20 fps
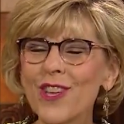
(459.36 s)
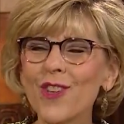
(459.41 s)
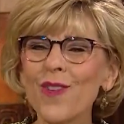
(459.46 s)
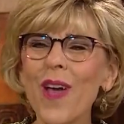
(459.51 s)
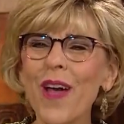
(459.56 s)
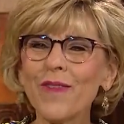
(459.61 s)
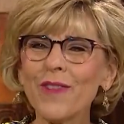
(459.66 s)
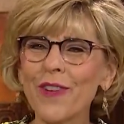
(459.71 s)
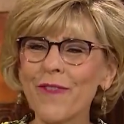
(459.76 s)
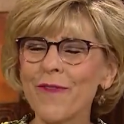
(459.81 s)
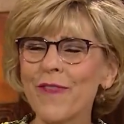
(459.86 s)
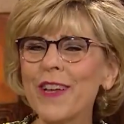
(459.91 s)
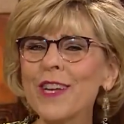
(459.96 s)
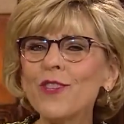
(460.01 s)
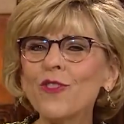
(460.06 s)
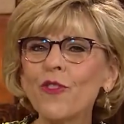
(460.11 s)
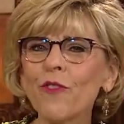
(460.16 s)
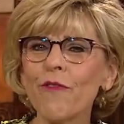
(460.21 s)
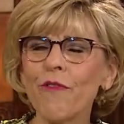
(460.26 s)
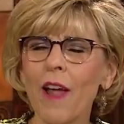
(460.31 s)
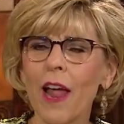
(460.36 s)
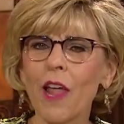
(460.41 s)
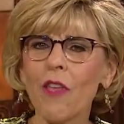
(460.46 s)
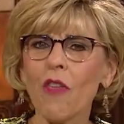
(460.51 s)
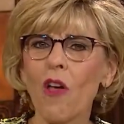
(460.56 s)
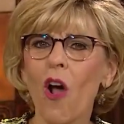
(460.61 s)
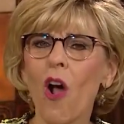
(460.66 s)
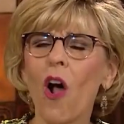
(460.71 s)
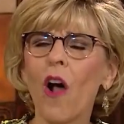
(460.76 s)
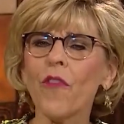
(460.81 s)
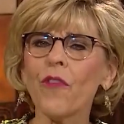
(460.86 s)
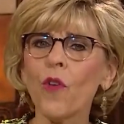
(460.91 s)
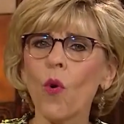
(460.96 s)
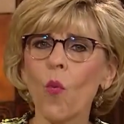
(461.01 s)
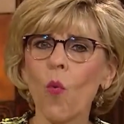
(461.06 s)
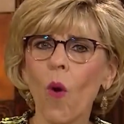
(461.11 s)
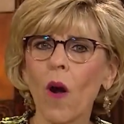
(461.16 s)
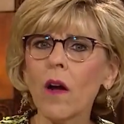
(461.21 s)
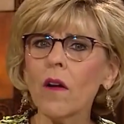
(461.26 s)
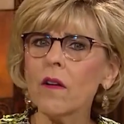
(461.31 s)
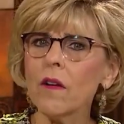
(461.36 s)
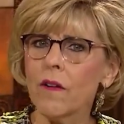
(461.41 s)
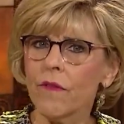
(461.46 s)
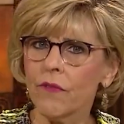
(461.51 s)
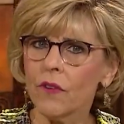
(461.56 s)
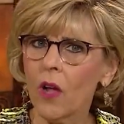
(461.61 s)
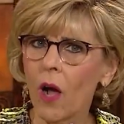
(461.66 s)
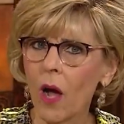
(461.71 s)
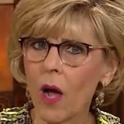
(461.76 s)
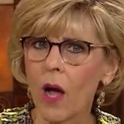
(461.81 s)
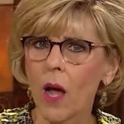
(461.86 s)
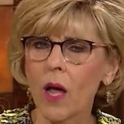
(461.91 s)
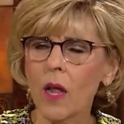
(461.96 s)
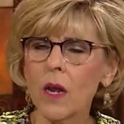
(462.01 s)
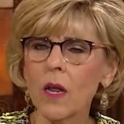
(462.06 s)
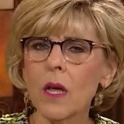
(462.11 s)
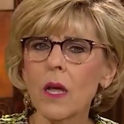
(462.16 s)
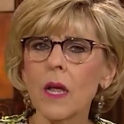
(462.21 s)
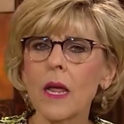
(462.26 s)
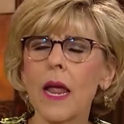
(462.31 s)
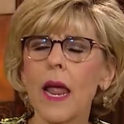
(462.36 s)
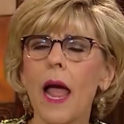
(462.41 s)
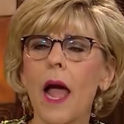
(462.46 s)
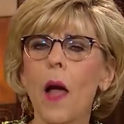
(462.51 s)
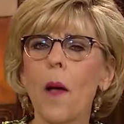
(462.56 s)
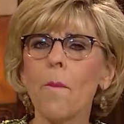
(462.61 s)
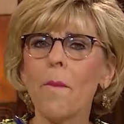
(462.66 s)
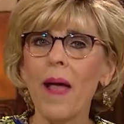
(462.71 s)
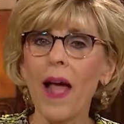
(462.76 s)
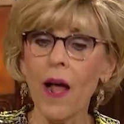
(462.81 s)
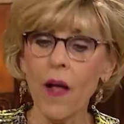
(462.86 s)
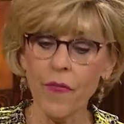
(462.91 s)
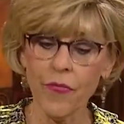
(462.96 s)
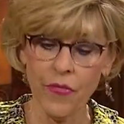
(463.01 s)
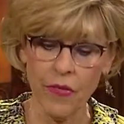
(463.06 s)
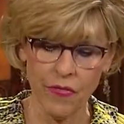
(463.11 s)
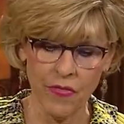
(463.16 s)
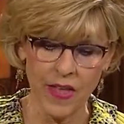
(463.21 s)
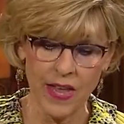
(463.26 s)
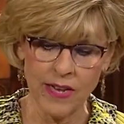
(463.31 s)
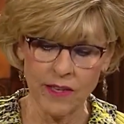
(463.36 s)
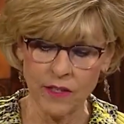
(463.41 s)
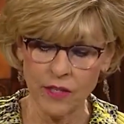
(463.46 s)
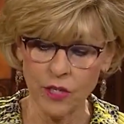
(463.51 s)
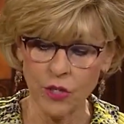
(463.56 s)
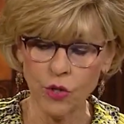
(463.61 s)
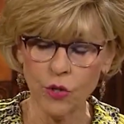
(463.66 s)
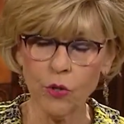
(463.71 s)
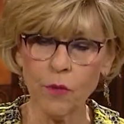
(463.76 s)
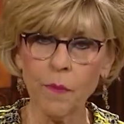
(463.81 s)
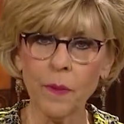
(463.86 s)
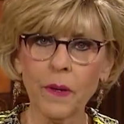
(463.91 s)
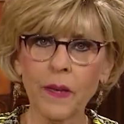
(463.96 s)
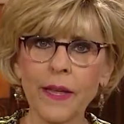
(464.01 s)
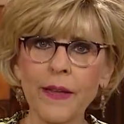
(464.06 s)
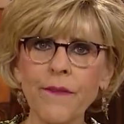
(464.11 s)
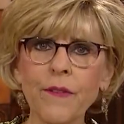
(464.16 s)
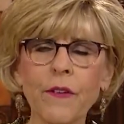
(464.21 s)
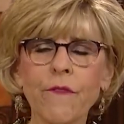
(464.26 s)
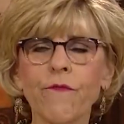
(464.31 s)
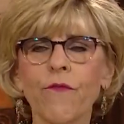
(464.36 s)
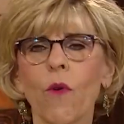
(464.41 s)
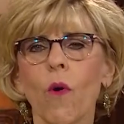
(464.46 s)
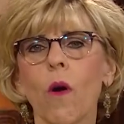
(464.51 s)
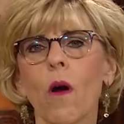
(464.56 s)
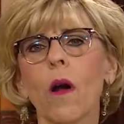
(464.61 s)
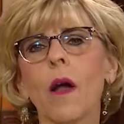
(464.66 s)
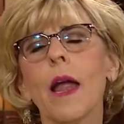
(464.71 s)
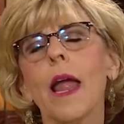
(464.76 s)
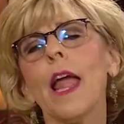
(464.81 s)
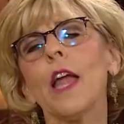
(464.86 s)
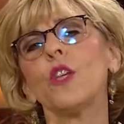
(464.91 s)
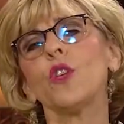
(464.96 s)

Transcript: You have to feed your faith on the Word of God about the things that you're believing for.